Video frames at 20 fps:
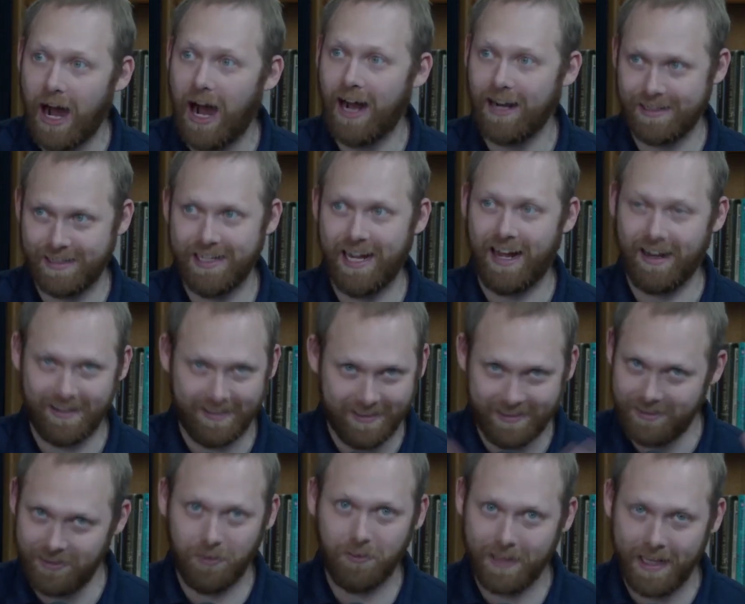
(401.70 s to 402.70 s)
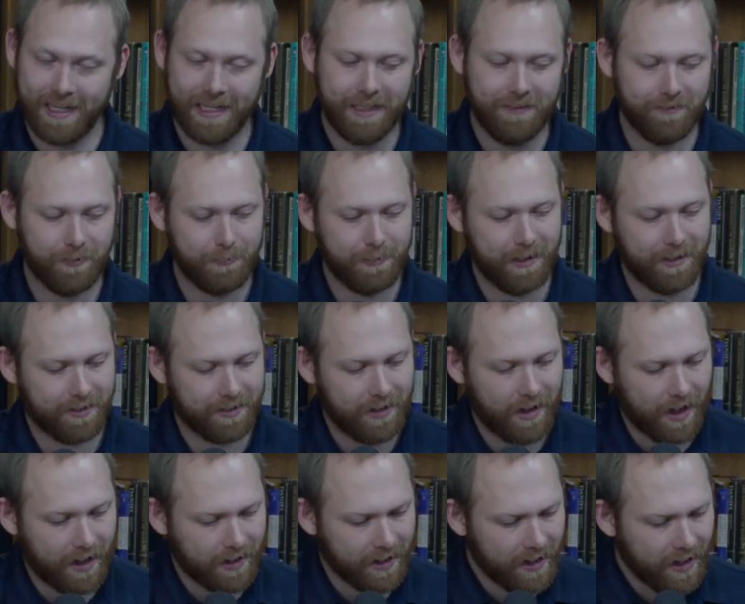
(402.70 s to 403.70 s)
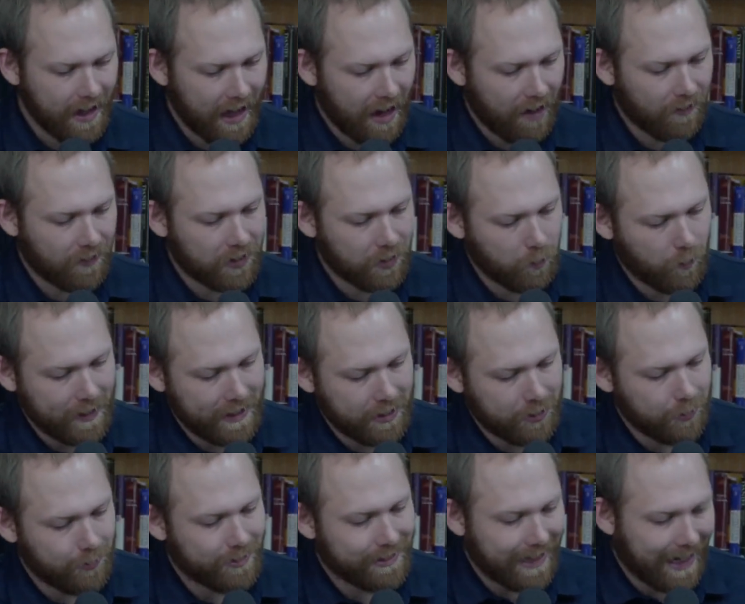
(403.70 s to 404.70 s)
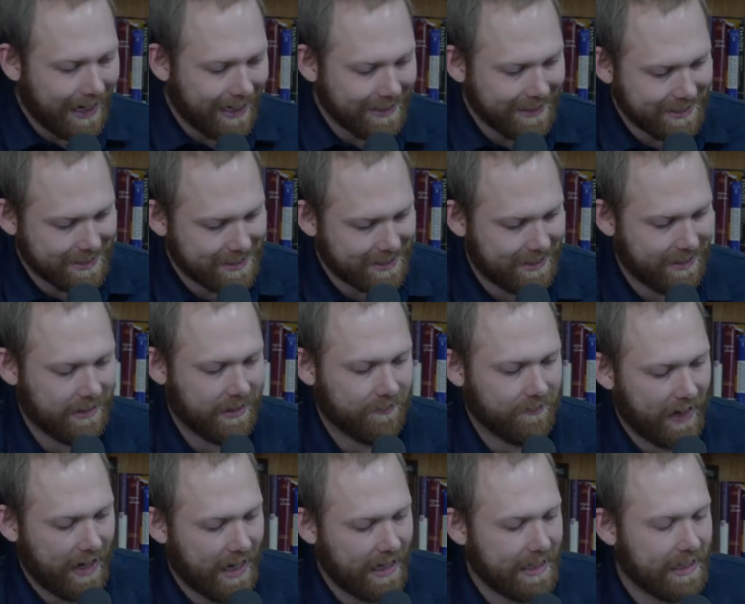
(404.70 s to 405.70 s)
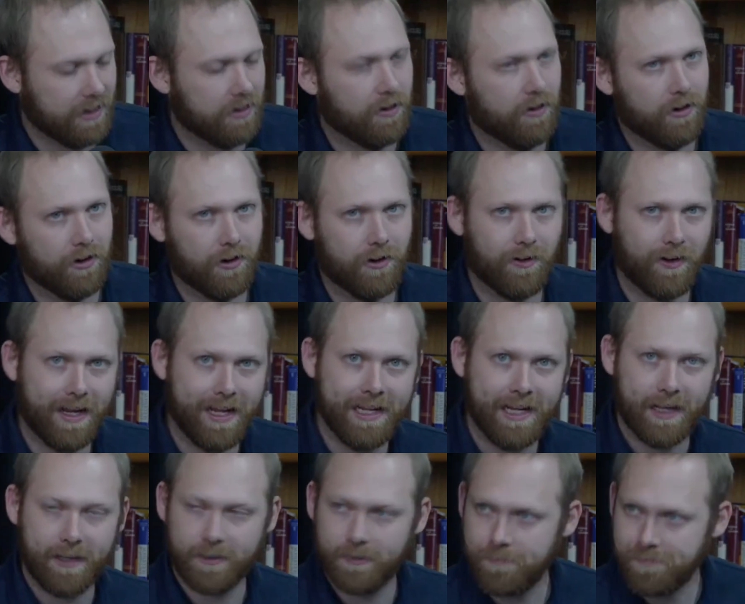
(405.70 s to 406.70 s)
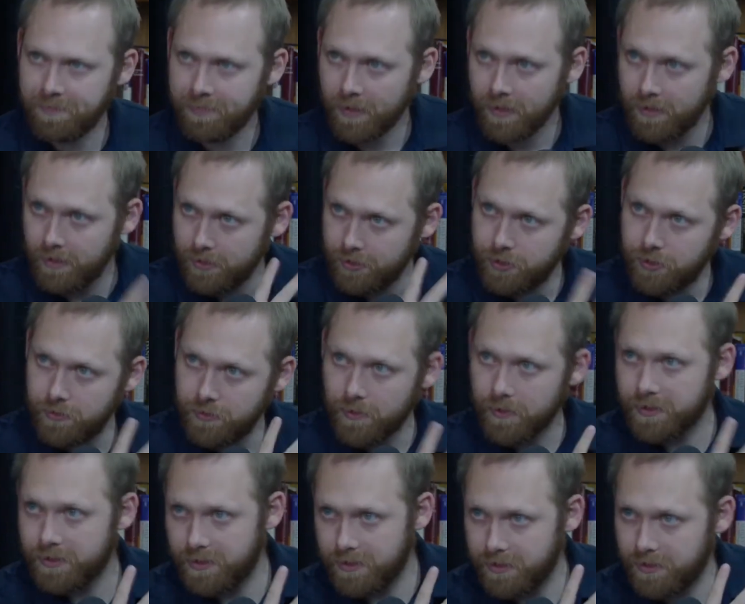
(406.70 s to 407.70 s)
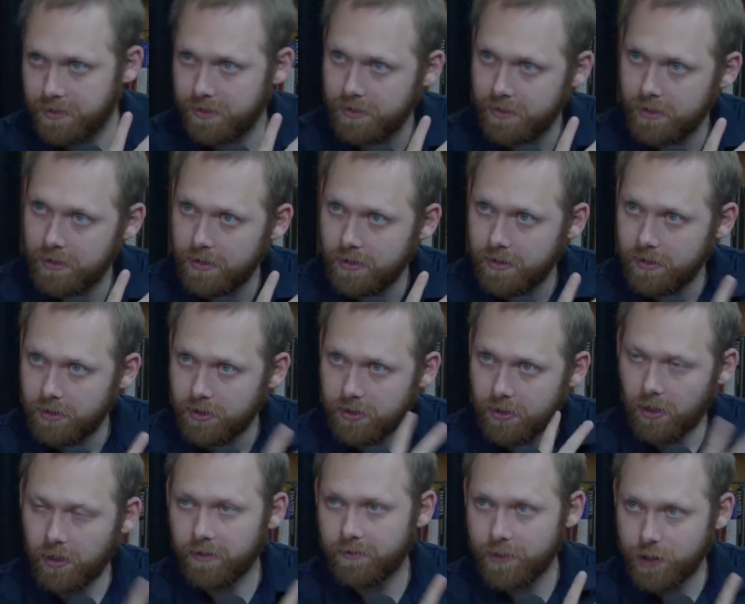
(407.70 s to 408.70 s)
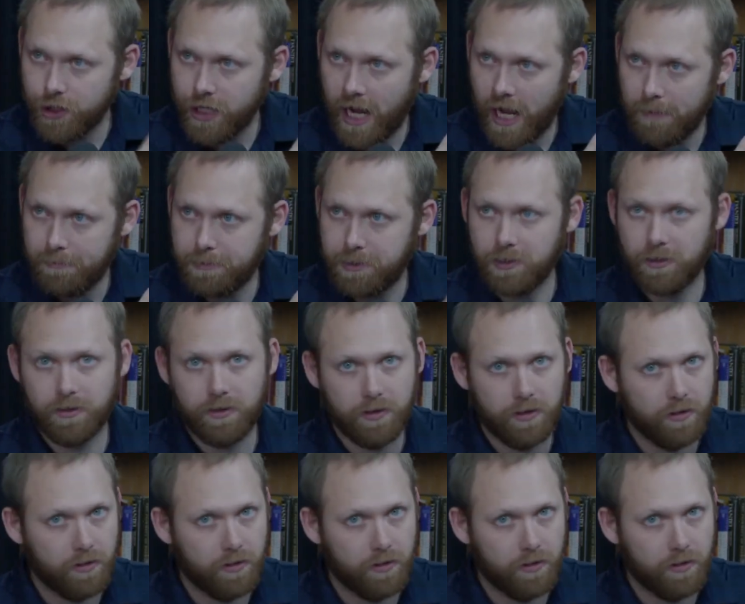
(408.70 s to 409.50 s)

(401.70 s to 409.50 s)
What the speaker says: not. Yeah, don't let it even be a thought. How can we who died to sin live any longer in it? 2 verses, start of the chapter.